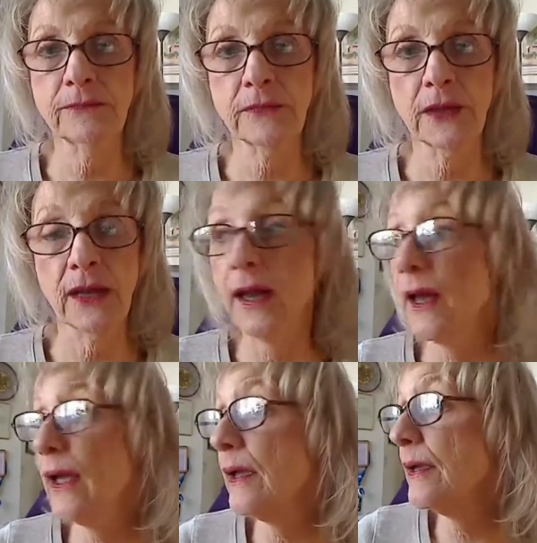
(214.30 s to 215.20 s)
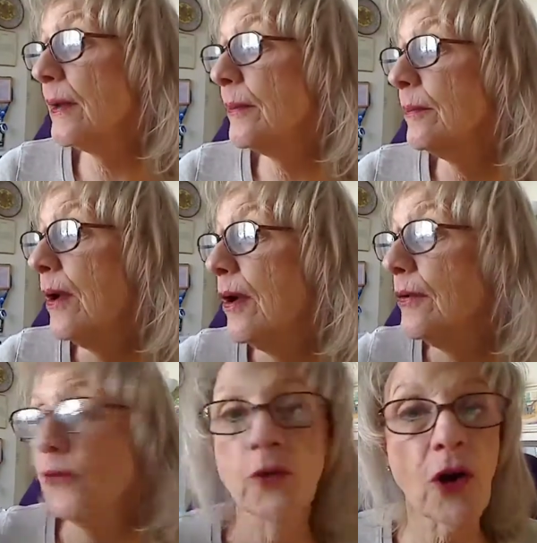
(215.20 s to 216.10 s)
and I am
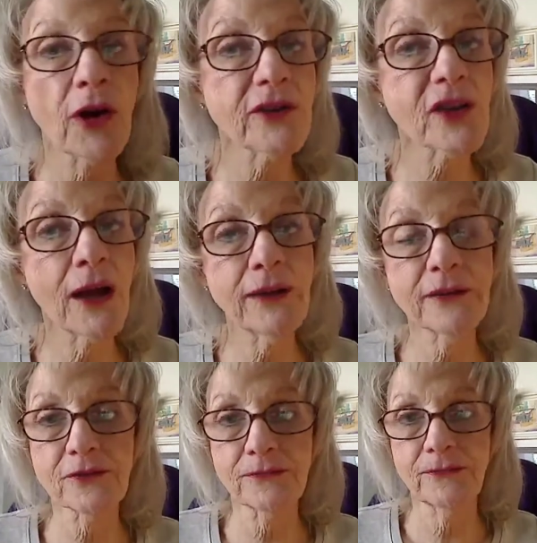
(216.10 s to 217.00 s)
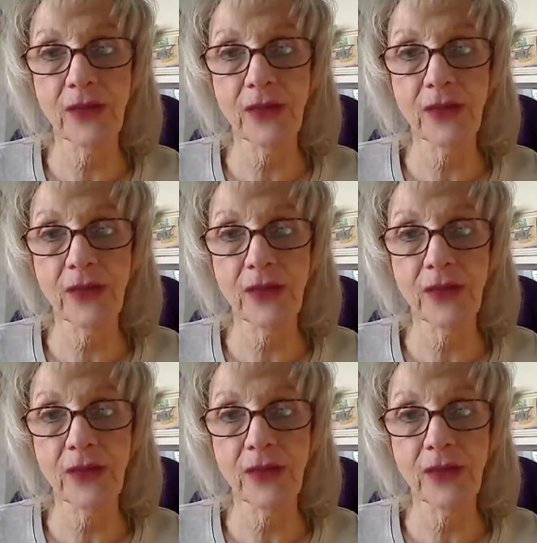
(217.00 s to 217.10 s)
no rocket science,